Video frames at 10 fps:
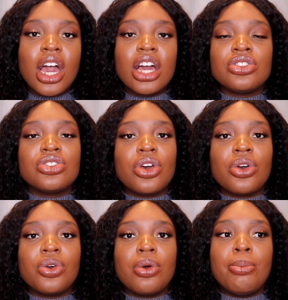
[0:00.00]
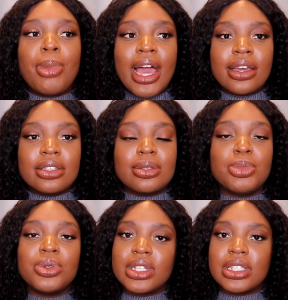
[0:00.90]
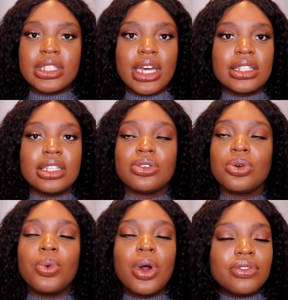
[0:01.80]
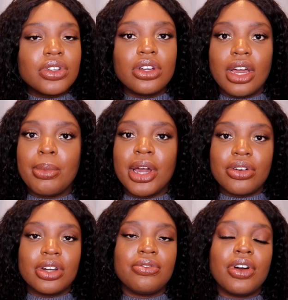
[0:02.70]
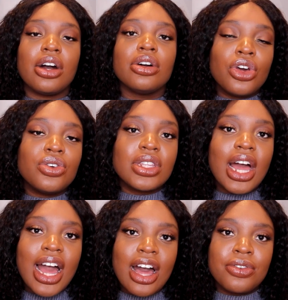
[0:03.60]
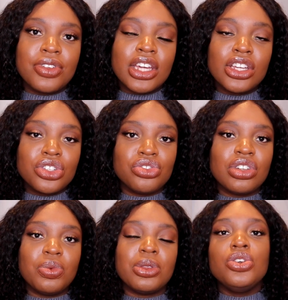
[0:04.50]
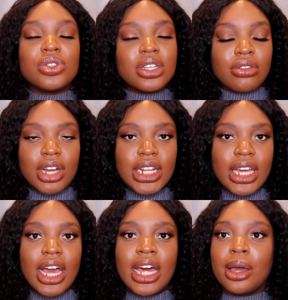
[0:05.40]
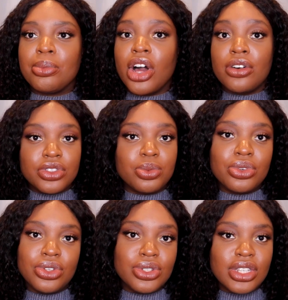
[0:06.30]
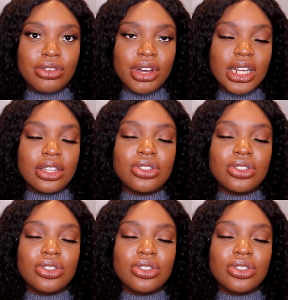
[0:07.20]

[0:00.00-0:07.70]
and so banks, building societies, or whoever look at my credit file knows that I have a history with using credit and I'm comfortable using credit.